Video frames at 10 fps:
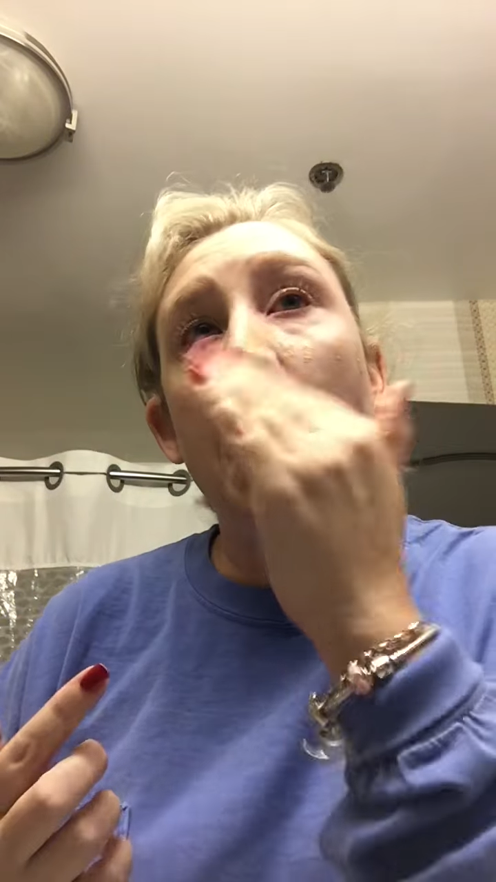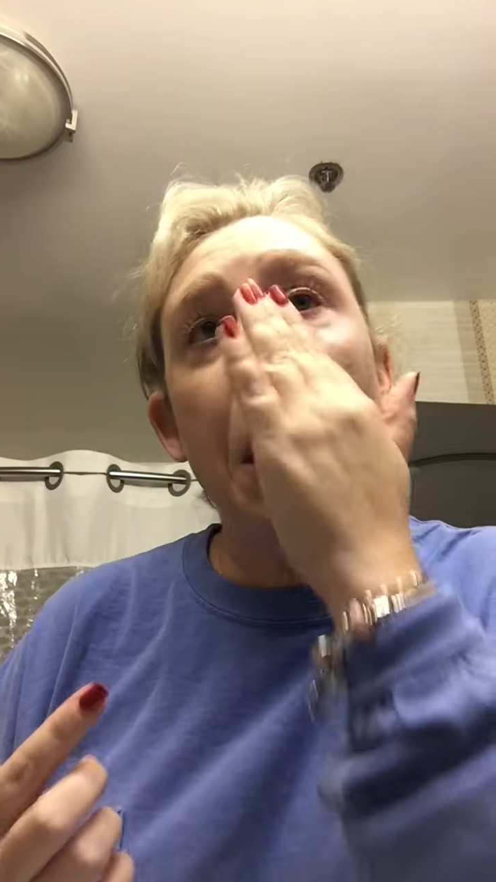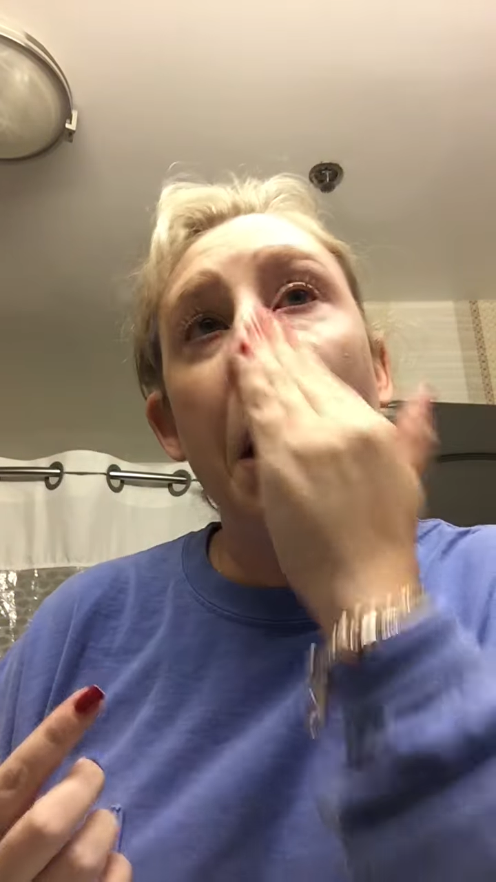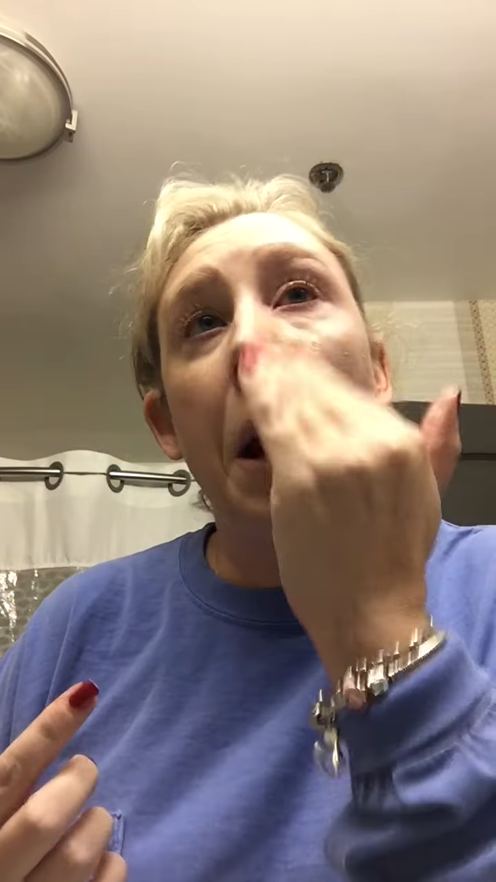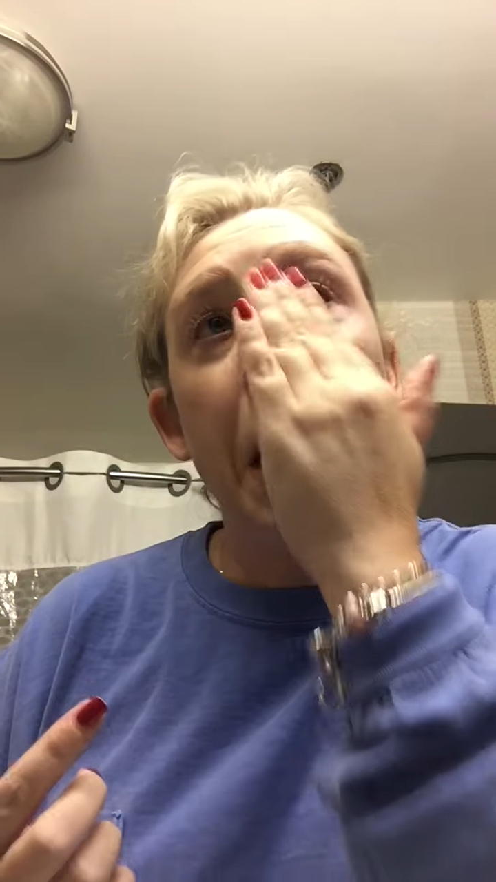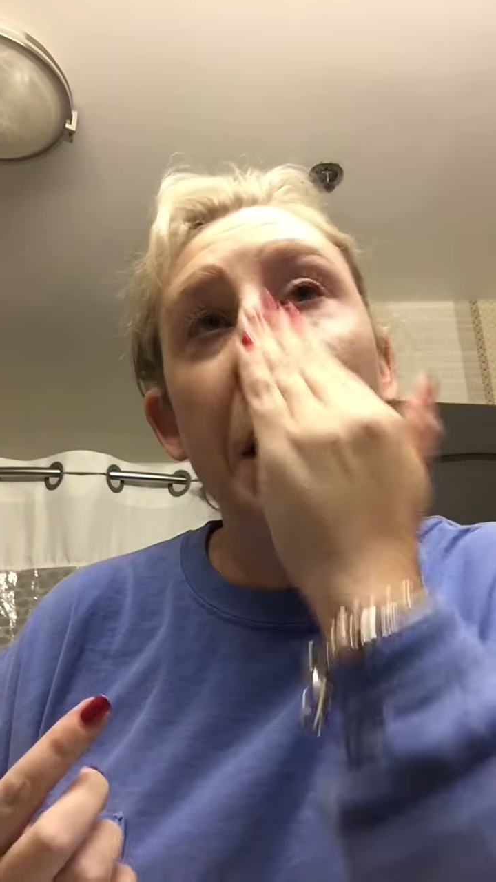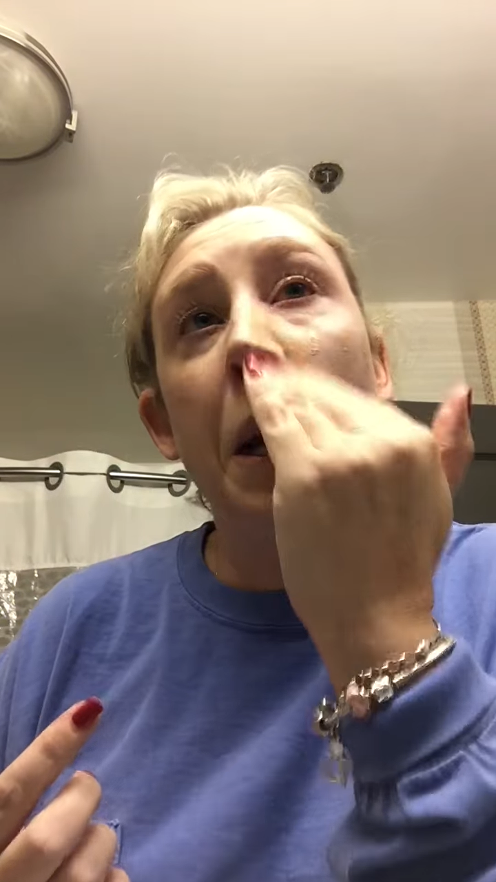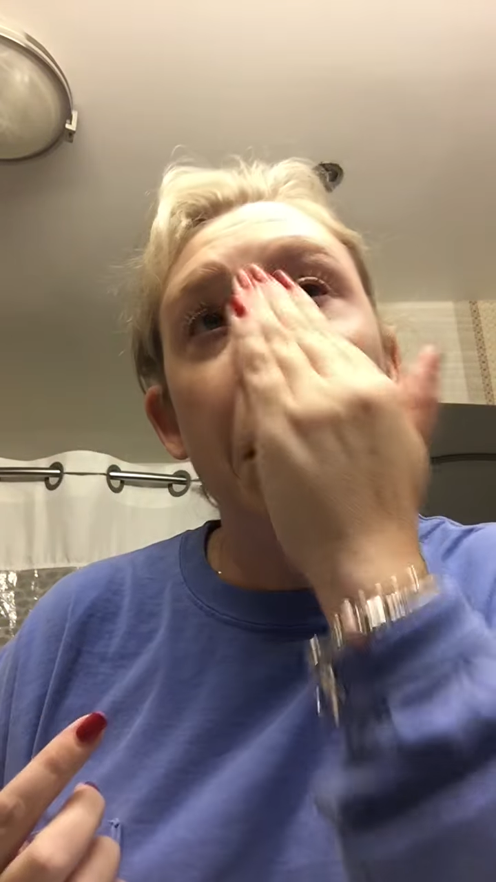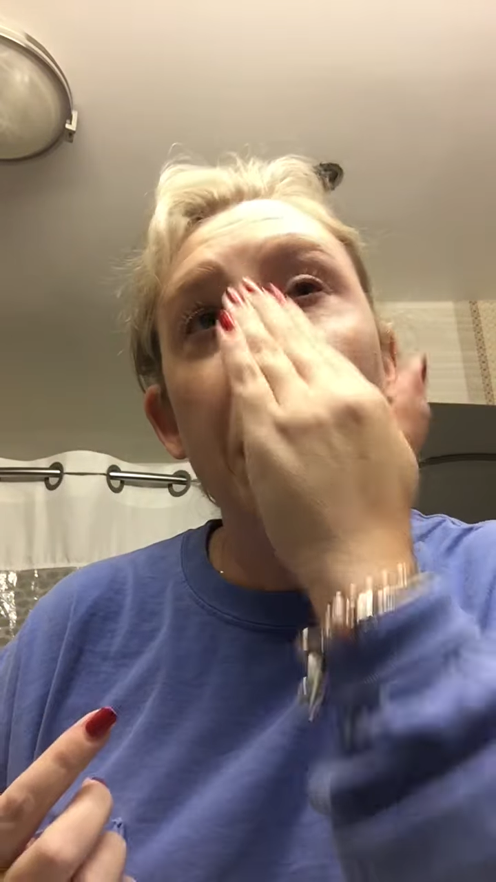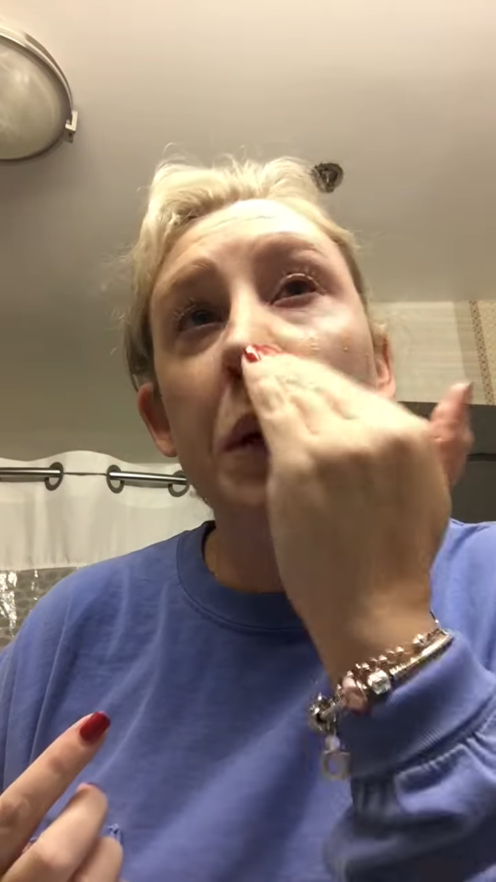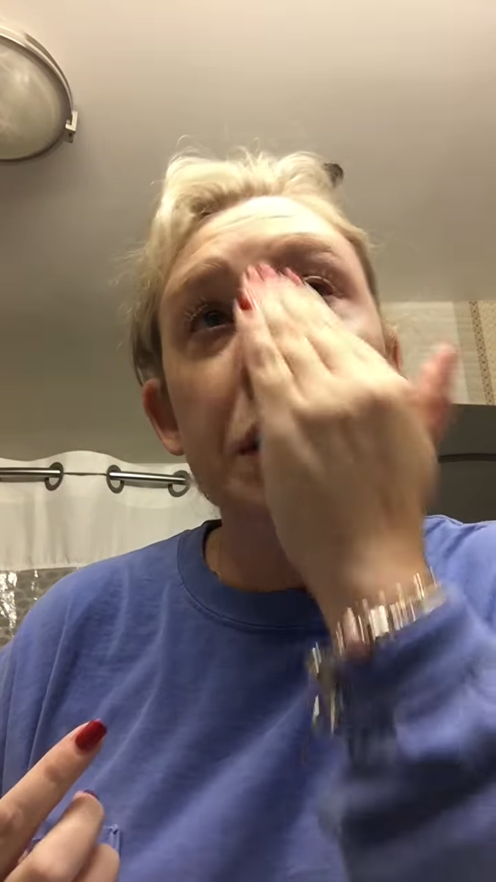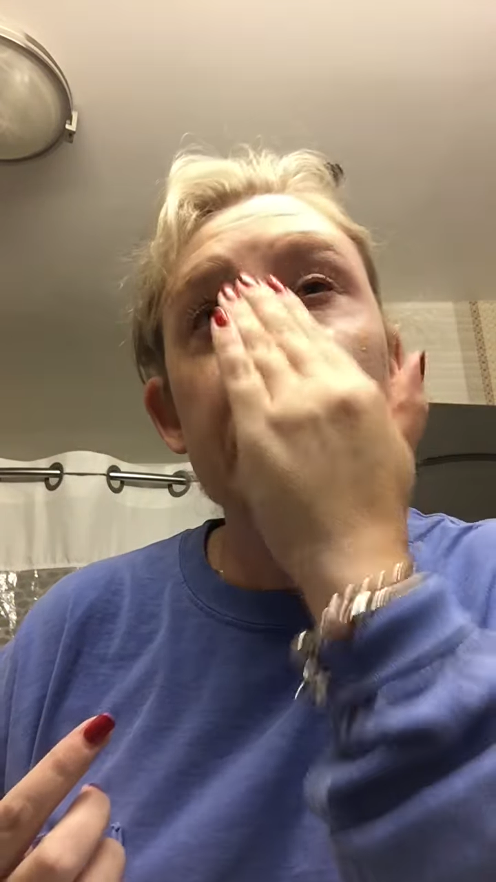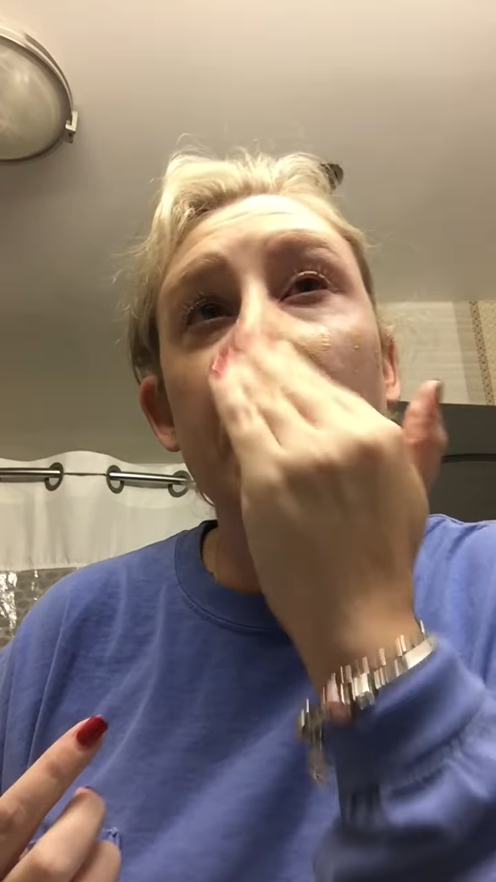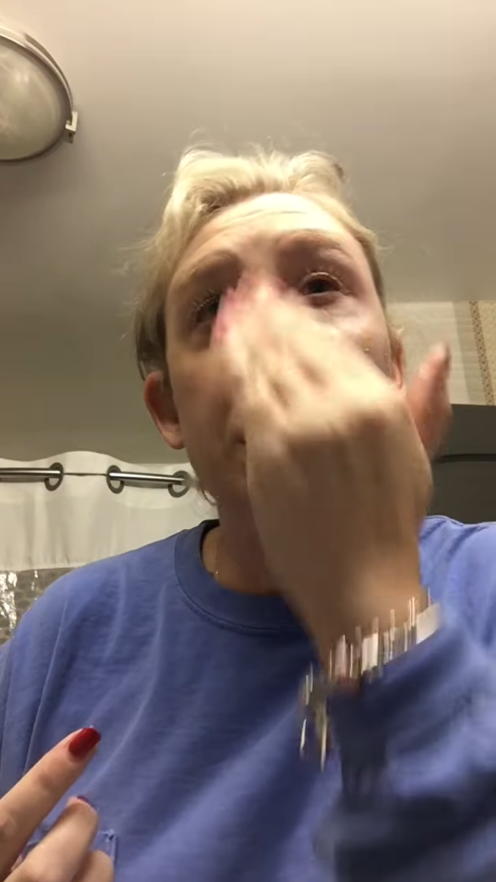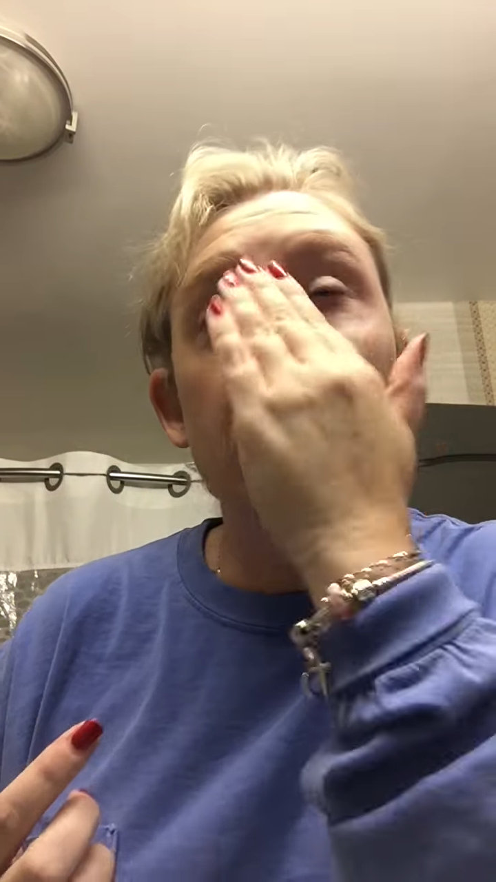All right, now once
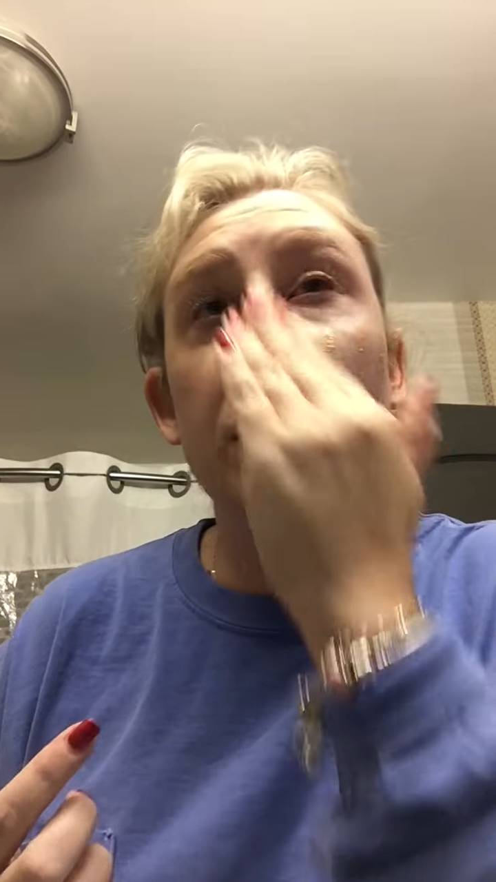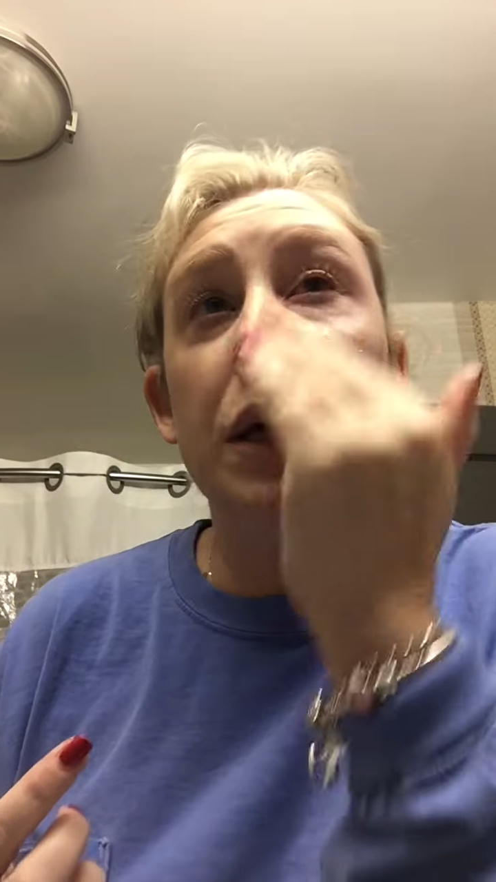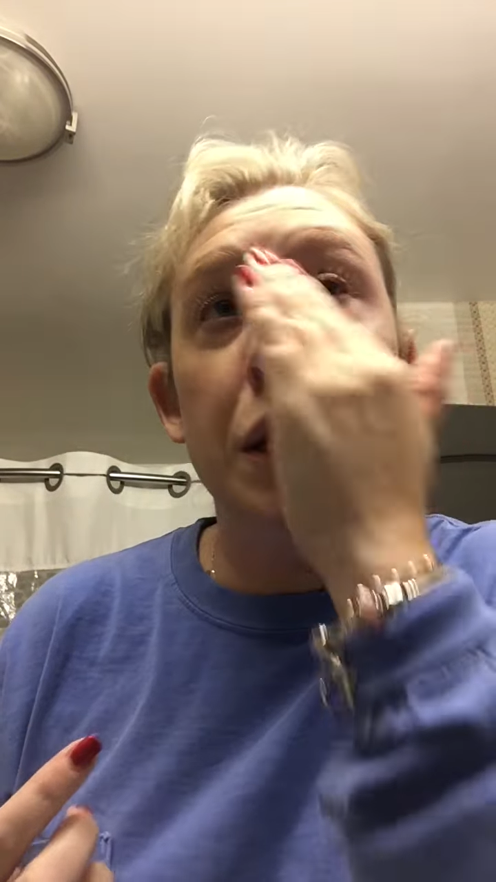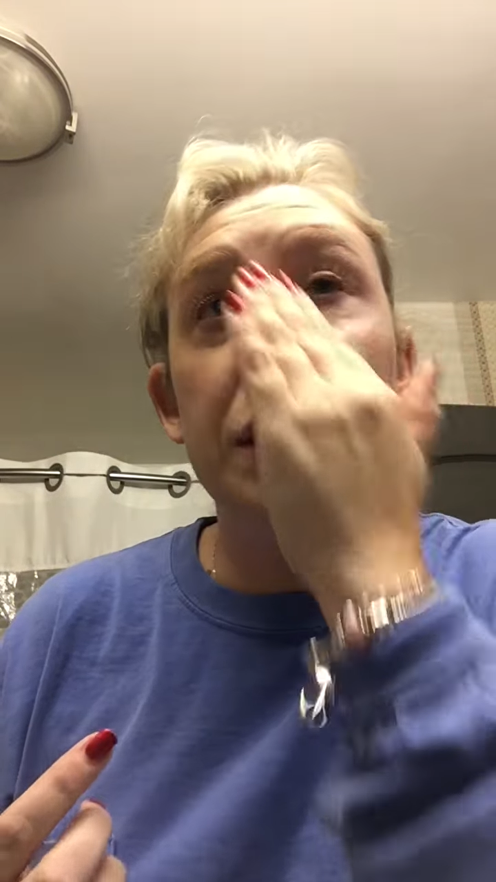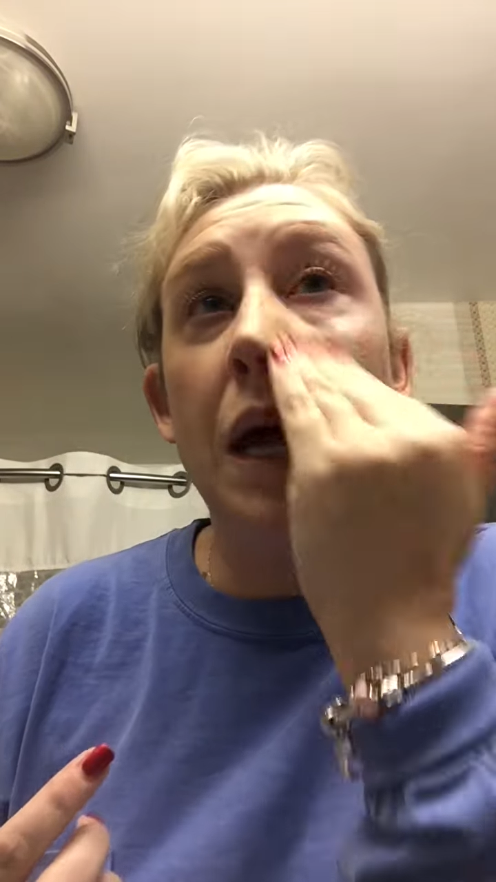I do this,